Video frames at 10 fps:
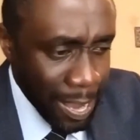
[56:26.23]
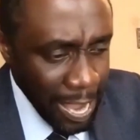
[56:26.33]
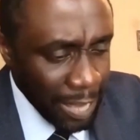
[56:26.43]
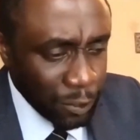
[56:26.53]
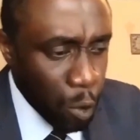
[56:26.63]

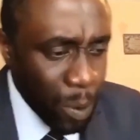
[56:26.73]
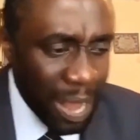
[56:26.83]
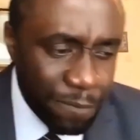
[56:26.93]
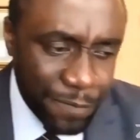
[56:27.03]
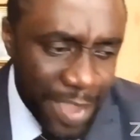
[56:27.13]
And so when
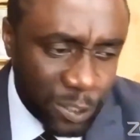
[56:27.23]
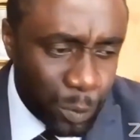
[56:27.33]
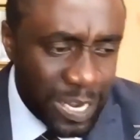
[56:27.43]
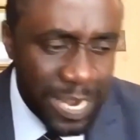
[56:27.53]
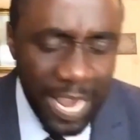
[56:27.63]
I'm faced
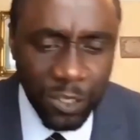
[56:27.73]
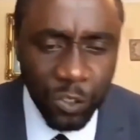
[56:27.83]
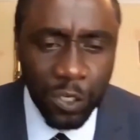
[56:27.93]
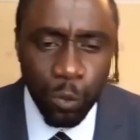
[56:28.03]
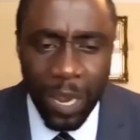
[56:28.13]
with the next
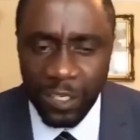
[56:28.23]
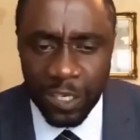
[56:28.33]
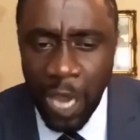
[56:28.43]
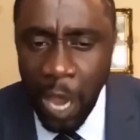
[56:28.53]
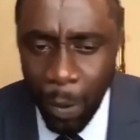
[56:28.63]

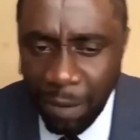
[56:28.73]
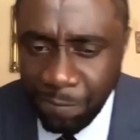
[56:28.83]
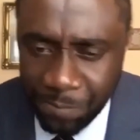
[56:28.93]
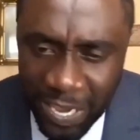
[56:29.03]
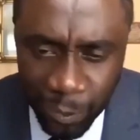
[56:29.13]
situation, when
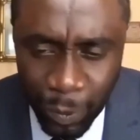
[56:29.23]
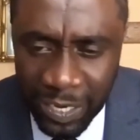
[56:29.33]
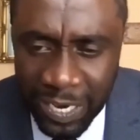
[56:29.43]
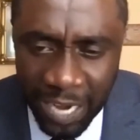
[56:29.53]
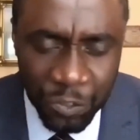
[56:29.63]
I'm faced with
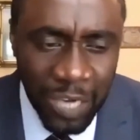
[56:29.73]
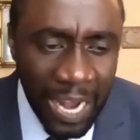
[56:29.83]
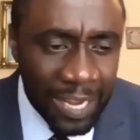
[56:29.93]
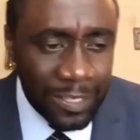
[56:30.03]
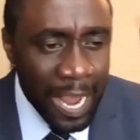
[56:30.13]
the next
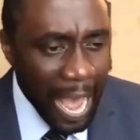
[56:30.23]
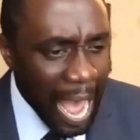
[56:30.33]
challenge,